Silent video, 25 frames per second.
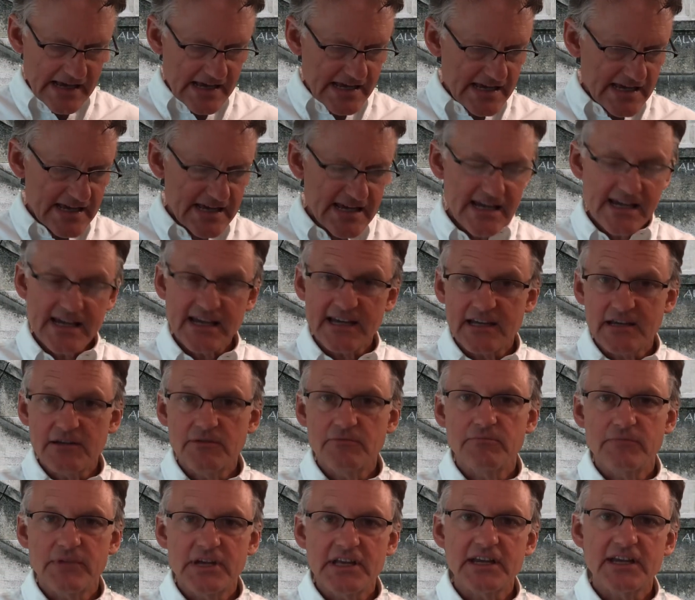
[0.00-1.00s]
He,
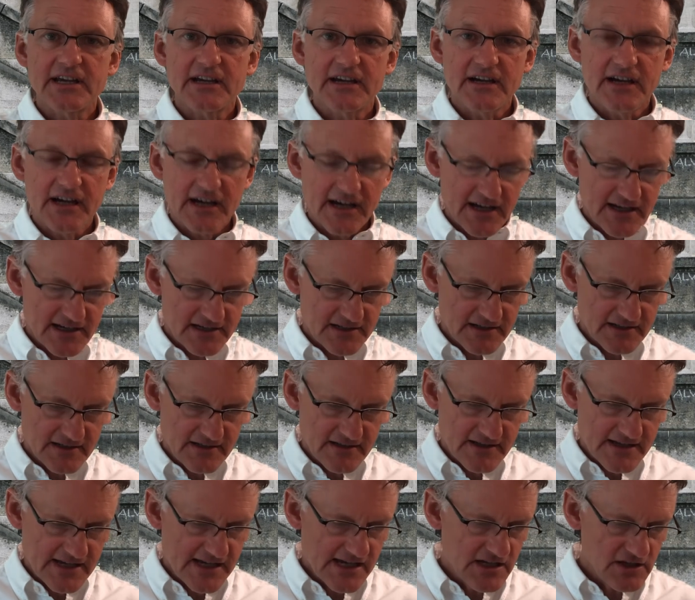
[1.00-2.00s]
meaning God,
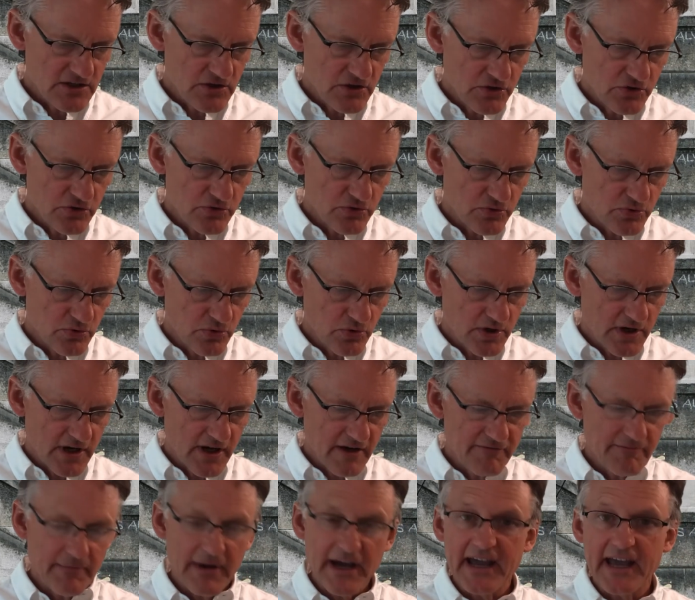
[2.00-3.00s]
he knew
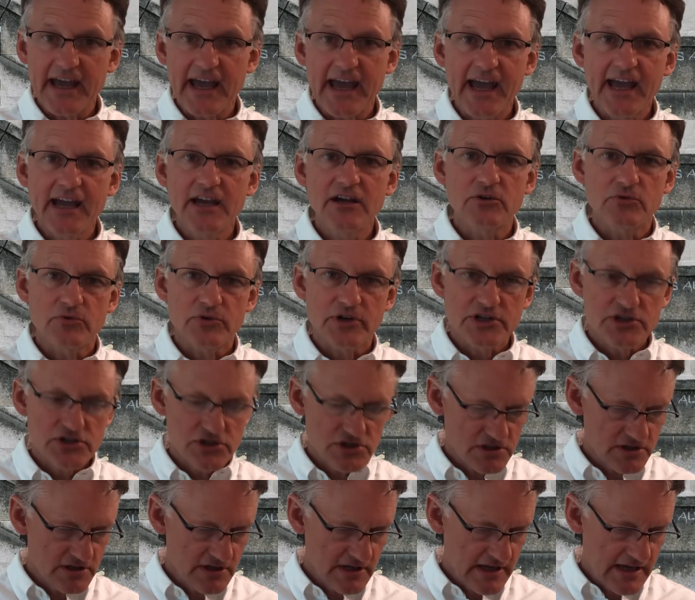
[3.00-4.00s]
of my
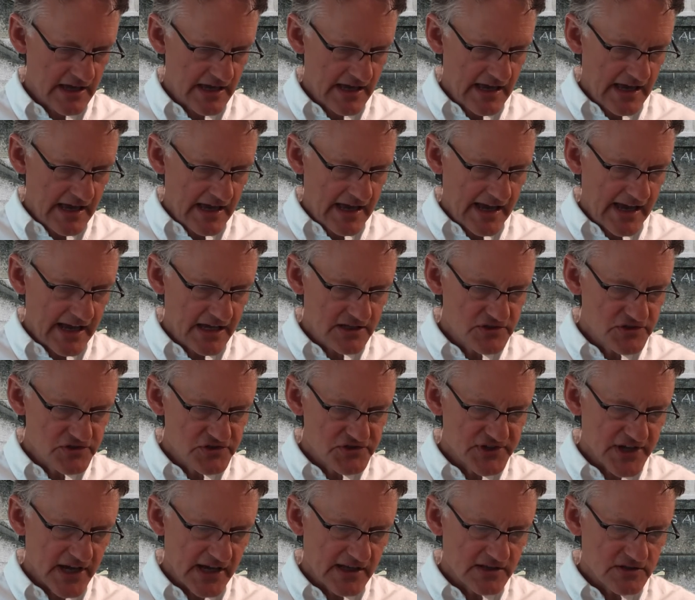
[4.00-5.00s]
anguish and
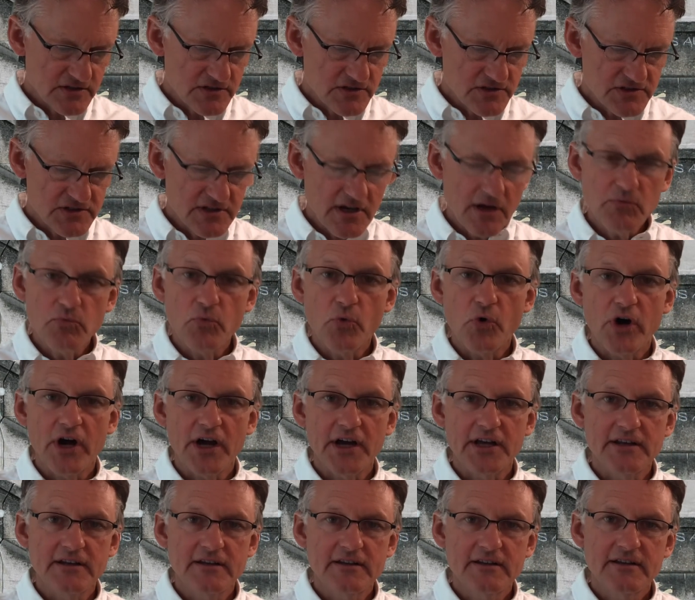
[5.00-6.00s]
sent
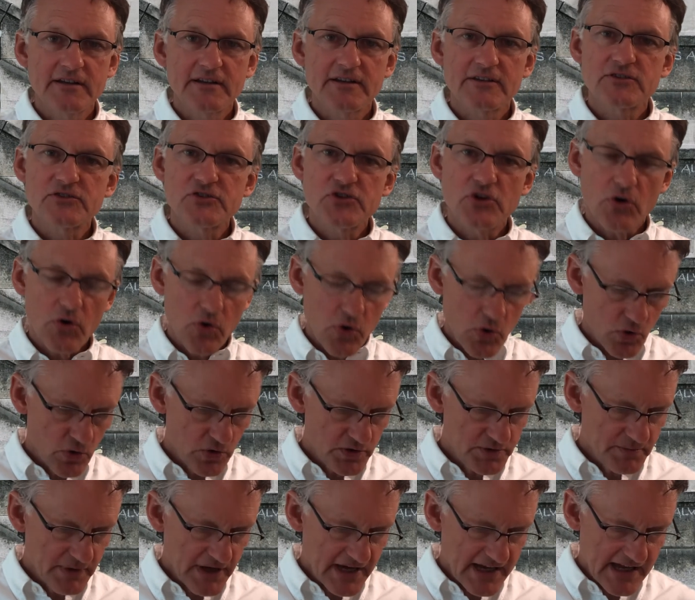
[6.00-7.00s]
someone to
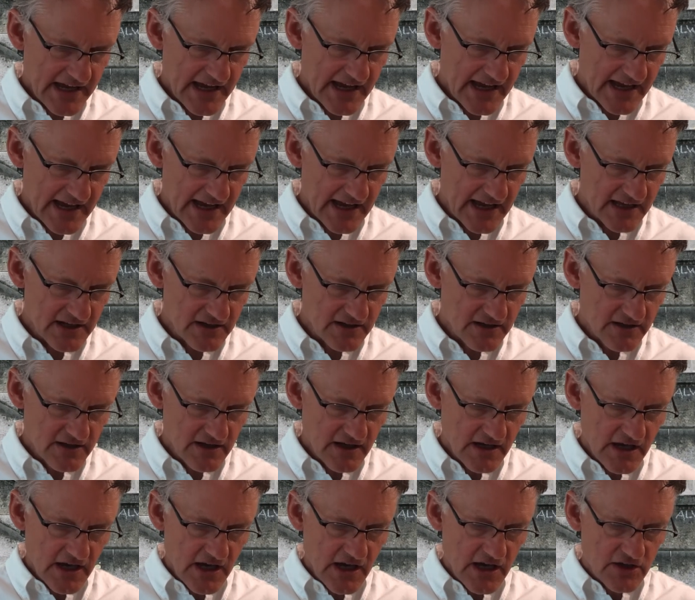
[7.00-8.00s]
hold my hand
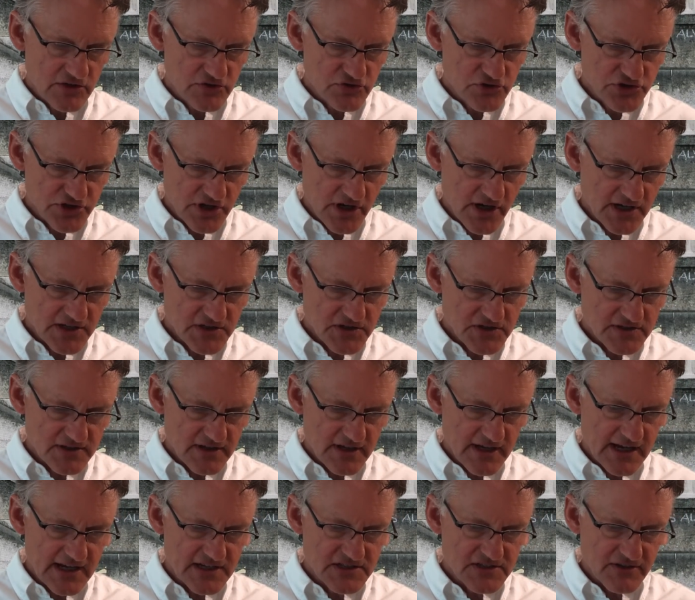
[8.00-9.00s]

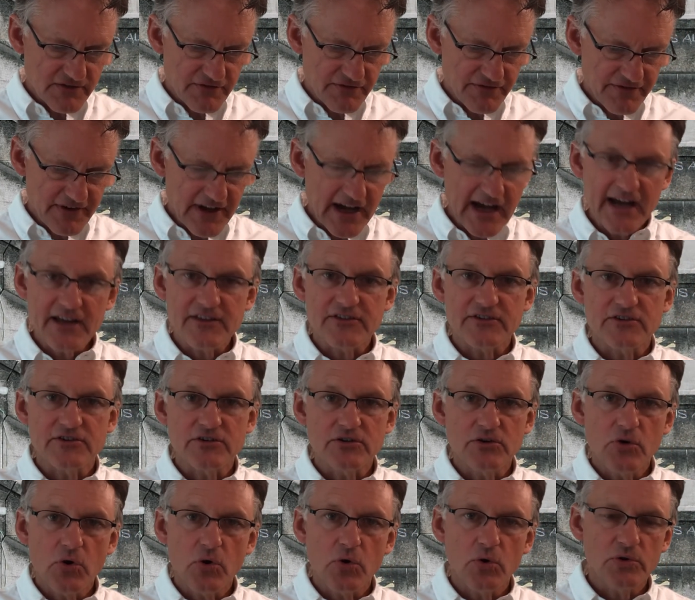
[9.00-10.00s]
just as a
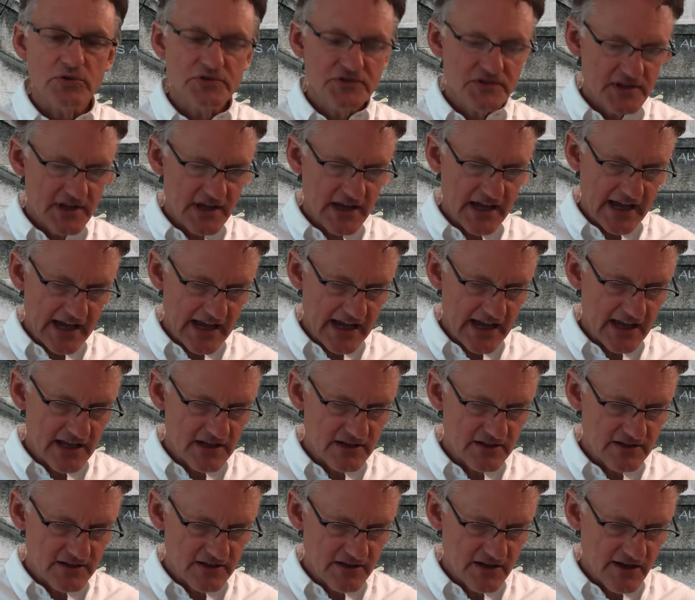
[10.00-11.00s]
father holds the
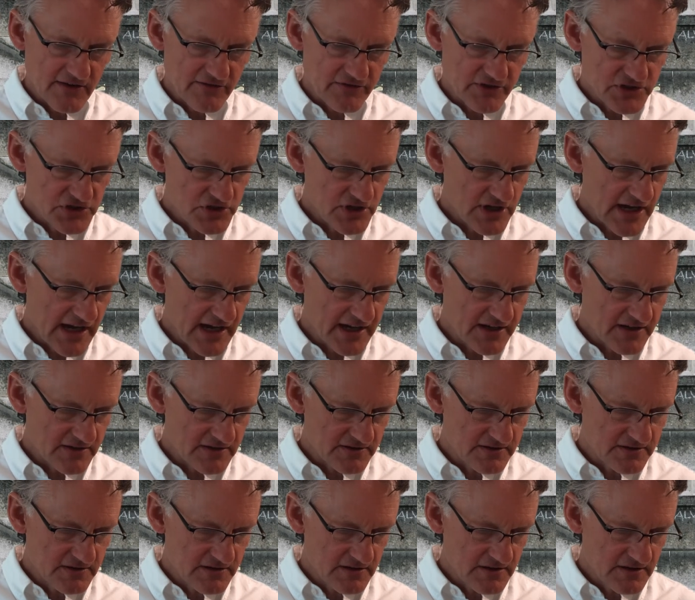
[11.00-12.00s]
hand of a
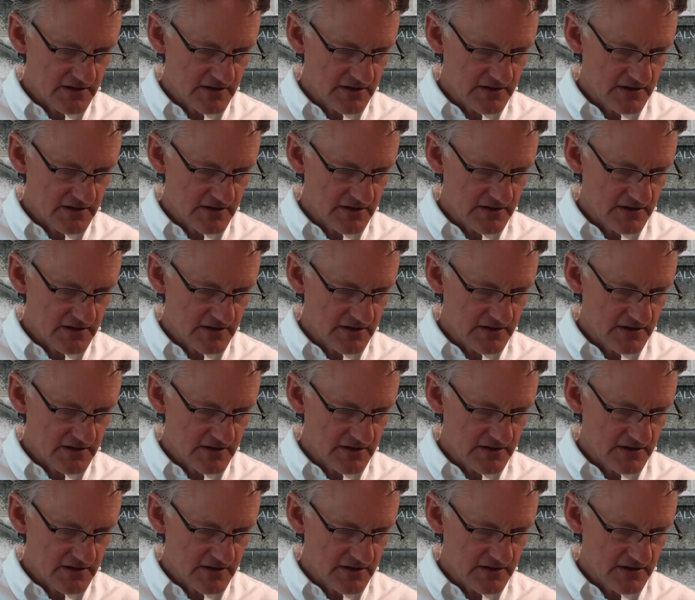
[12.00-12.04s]
child.